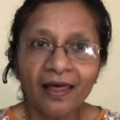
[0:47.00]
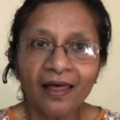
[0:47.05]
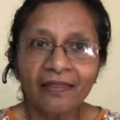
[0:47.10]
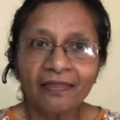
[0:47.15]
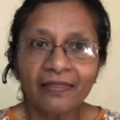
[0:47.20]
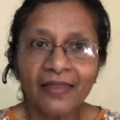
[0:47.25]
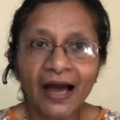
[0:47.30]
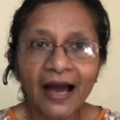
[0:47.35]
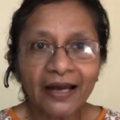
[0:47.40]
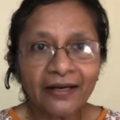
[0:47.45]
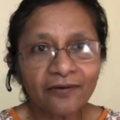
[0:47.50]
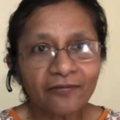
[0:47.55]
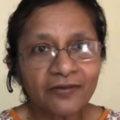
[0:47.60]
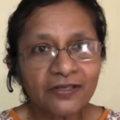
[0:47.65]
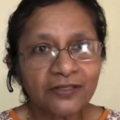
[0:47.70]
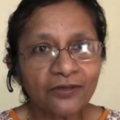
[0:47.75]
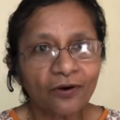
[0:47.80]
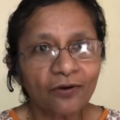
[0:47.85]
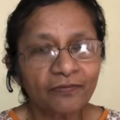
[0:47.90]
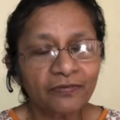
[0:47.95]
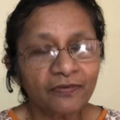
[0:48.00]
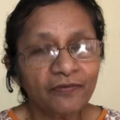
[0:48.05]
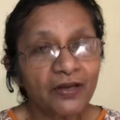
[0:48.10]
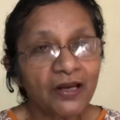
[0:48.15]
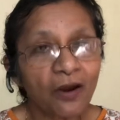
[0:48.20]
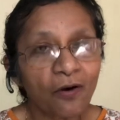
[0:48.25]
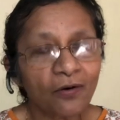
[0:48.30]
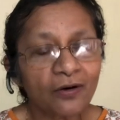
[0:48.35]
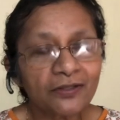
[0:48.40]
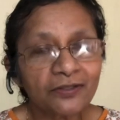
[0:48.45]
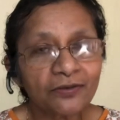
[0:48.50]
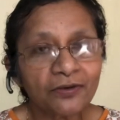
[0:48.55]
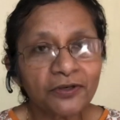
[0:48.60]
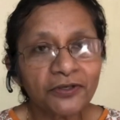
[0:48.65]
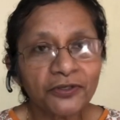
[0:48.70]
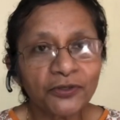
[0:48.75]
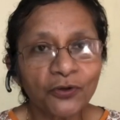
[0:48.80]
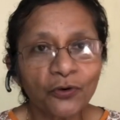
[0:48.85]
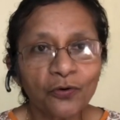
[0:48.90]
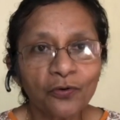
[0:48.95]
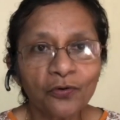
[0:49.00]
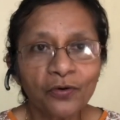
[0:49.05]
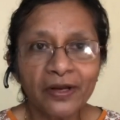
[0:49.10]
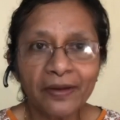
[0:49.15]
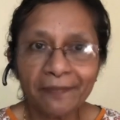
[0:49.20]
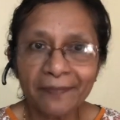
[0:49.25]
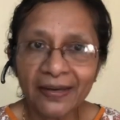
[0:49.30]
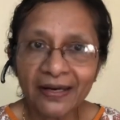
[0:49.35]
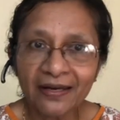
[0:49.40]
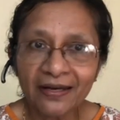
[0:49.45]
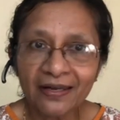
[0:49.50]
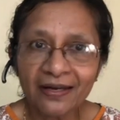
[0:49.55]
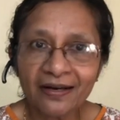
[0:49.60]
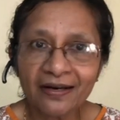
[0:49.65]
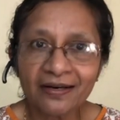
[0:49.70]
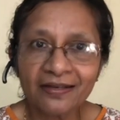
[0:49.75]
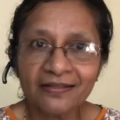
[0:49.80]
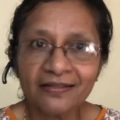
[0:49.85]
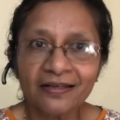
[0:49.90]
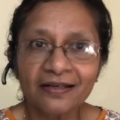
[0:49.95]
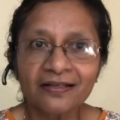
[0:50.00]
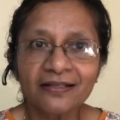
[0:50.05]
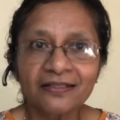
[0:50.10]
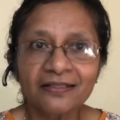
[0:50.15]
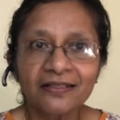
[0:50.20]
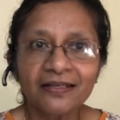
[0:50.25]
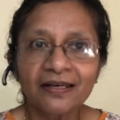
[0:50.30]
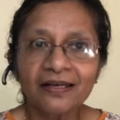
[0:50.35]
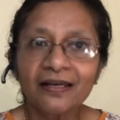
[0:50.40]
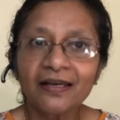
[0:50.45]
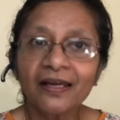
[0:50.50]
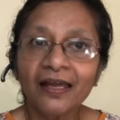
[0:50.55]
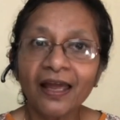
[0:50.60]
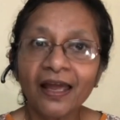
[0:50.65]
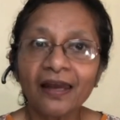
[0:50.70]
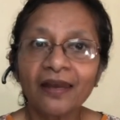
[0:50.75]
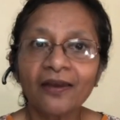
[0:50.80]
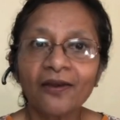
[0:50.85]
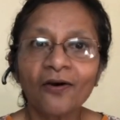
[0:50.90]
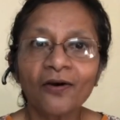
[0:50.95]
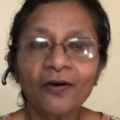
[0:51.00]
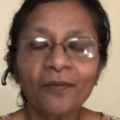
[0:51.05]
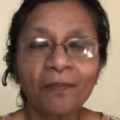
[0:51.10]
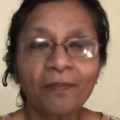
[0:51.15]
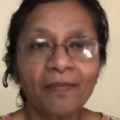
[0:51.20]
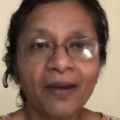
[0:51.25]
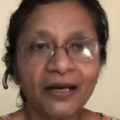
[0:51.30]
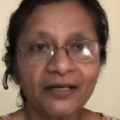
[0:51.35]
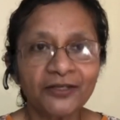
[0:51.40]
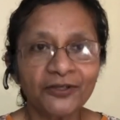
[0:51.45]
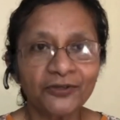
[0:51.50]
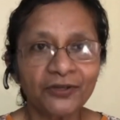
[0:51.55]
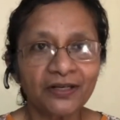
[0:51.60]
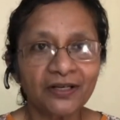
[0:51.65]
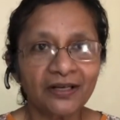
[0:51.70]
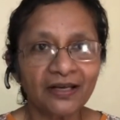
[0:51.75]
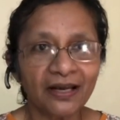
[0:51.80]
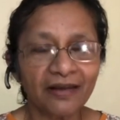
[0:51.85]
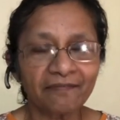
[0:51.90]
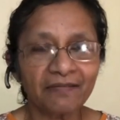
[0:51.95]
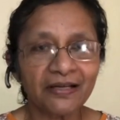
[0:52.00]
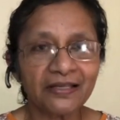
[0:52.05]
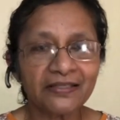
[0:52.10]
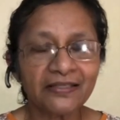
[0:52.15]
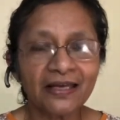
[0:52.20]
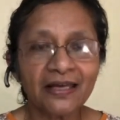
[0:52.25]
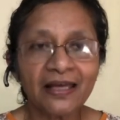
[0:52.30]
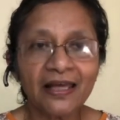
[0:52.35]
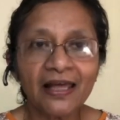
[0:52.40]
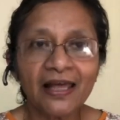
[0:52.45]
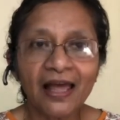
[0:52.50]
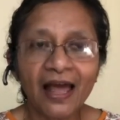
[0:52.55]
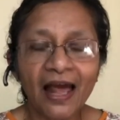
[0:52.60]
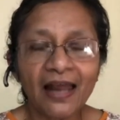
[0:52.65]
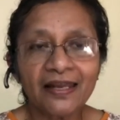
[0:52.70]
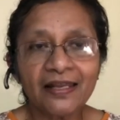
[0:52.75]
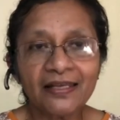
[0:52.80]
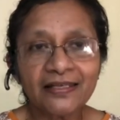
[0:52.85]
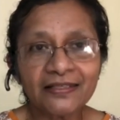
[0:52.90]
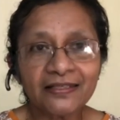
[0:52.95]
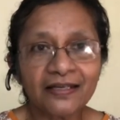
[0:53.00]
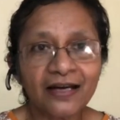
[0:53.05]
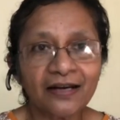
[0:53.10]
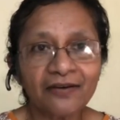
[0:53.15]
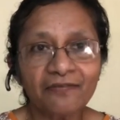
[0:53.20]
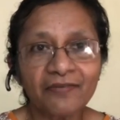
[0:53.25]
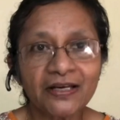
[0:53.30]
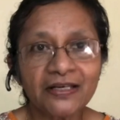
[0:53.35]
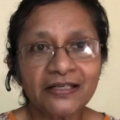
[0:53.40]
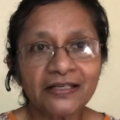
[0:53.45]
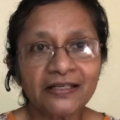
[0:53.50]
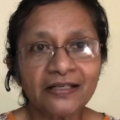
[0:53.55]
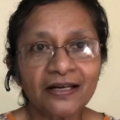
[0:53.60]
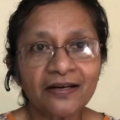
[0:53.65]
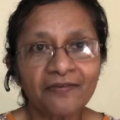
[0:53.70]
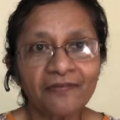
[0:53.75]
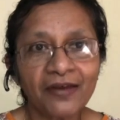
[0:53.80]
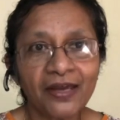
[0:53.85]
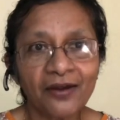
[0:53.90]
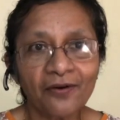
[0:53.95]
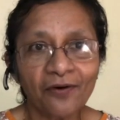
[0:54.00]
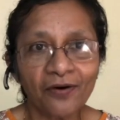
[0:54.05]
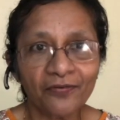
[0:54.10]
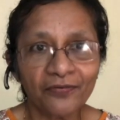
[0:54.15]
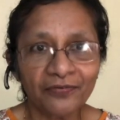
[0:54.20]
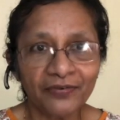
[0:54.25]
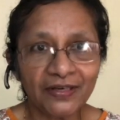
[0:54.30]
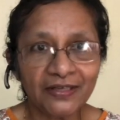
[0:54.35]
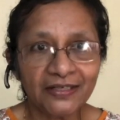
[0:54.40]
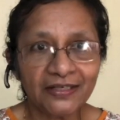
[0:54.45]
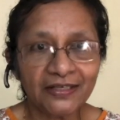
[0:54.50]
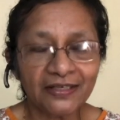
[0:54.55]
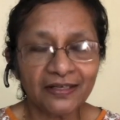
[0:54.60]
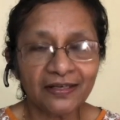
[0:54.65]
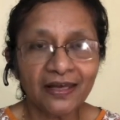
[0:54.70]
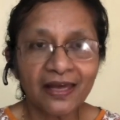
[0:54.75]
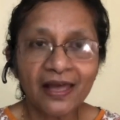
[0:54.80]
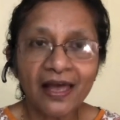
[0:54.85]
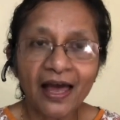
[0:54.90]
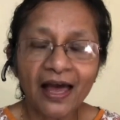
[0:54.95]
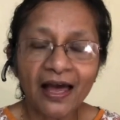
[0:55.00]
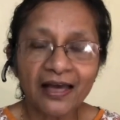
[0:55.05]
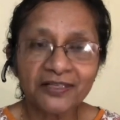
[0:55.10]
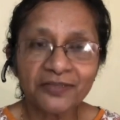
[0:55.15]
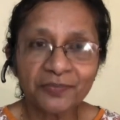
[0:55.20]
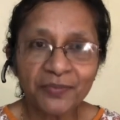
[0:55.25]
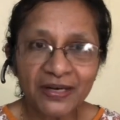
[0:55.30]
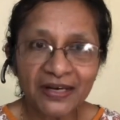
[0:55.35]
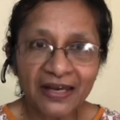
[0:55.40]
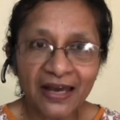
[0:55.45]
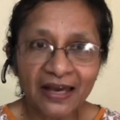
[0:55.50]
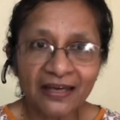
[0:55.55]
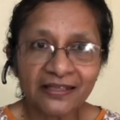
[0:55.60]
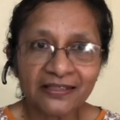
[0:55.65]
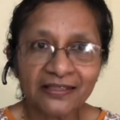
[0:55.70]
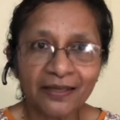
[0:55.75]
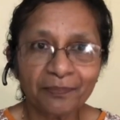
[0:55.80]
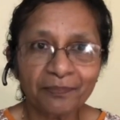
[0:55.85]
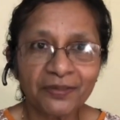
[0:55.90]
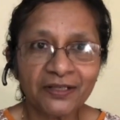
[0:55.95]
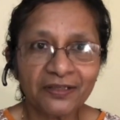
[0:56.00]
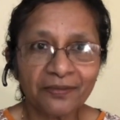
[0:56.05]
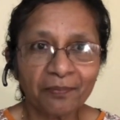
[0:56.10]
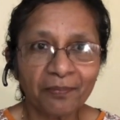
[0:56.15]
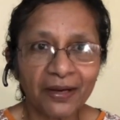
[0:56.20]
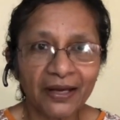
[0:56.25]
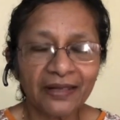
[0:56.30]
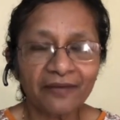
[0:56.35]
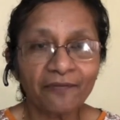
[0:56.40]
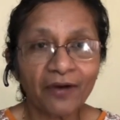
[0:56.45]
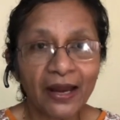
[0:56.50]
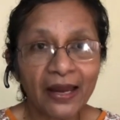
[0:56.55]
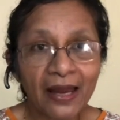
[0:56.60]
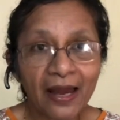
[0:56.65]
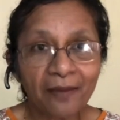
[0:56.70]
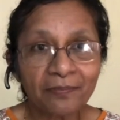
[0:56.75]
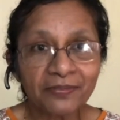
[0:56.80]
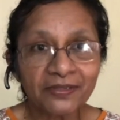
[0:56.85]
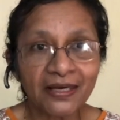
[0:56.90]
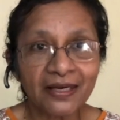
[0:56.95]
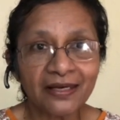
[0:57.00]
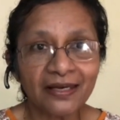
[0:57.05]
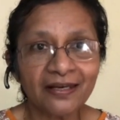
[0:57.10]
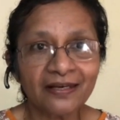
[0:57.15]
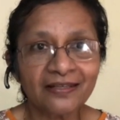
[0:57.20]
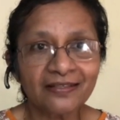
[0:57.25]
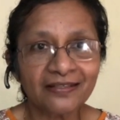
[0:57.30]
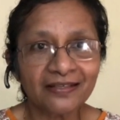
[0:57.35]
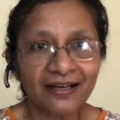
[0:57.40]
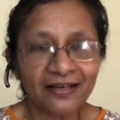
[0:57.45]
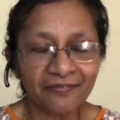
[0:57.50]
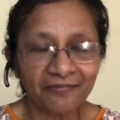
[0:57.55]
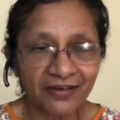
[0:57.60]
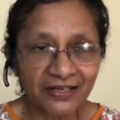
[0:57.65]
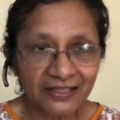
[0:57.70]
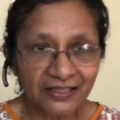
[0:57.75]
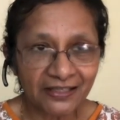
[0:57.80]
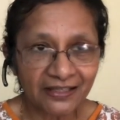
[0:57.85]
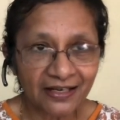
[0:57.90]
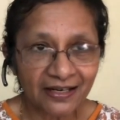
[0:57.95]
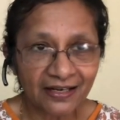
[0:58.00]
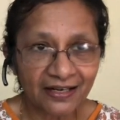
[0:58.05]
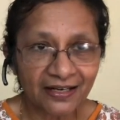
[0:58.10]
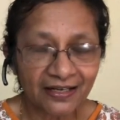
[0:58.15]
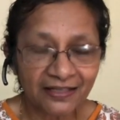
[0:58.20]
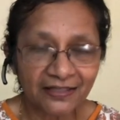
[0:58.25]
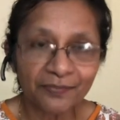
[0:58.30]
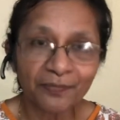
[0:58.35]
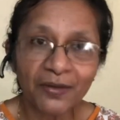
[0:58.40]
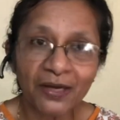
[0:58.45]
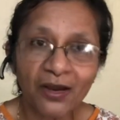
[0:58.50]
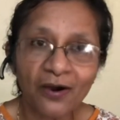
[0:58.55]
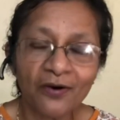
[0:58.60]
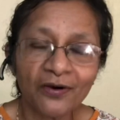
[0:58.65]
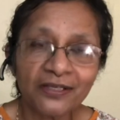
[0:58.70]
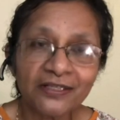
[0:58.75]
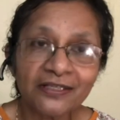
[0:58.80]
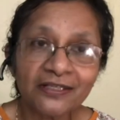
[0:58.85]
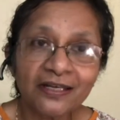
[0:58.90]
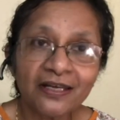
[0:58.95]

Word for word: that will also show immediate results in your blood sugar levels and this conventional way of eating has been accepted by. Why I am saying it is conventional is because